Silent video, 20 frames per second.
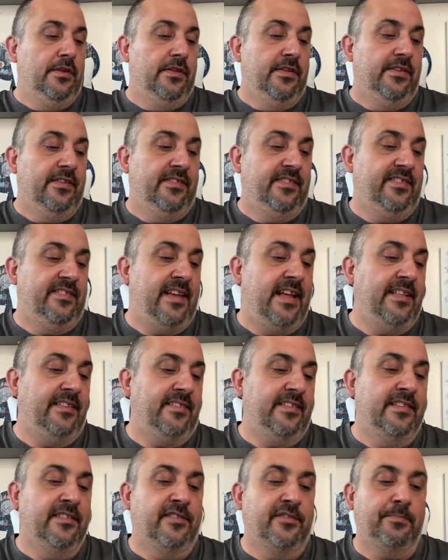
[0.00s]

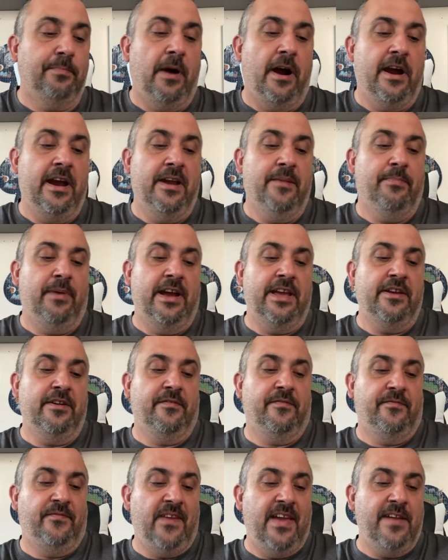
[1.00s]
Scents inspired by your
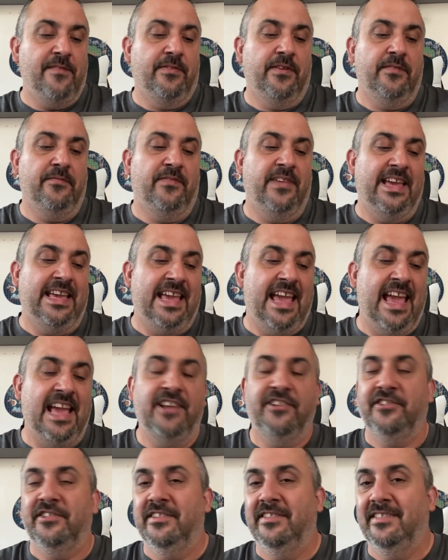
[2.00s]
favorite
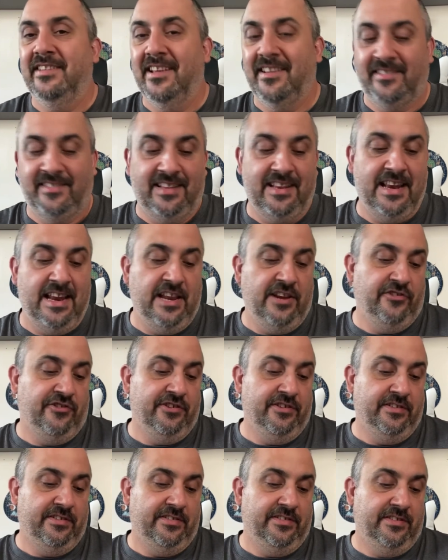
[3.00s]
vacation
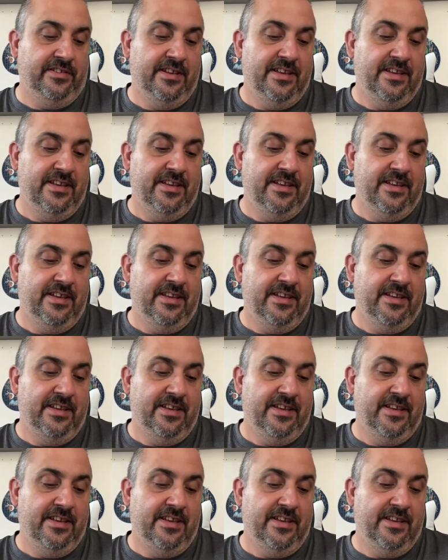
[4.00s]
destinations.